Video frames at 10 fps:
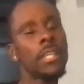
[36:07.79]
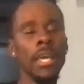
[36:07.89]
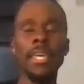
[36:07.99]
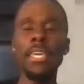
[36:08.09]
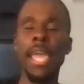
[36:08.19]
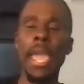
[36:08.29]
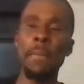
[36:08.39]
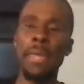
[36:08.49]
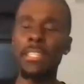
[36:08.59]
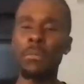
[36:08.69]
He came
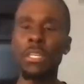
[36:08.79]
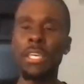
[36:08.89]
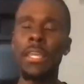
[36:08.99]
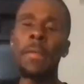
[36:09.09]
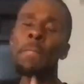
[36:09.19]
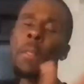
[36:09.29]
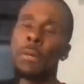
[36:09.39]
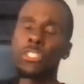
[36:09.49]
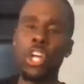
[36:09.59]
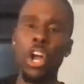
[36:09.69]
in at the beginning,
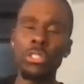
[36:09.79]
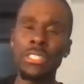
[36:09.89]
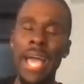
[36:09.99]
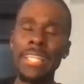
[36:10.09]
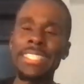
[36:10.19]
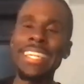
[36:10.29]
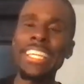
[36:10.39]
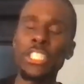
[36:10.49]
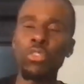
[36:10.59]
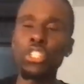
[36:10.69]
but Charles Dyson
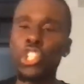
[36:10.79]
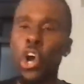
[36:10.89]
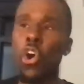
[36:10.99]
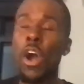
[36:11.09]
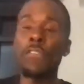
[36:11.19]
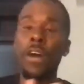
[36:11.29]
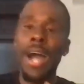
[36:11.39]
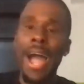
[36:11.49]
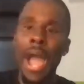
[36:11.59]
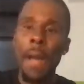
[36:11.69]
is a result of a
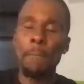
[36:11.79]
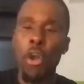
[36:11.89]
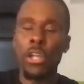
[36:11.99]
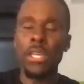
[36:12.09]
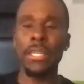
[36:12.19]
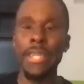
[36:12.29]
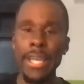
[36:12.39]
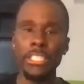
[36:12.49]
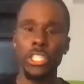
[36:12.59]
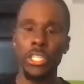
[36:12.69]
hot market
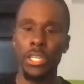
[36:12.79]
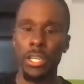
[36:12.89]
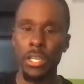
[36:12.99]
connection,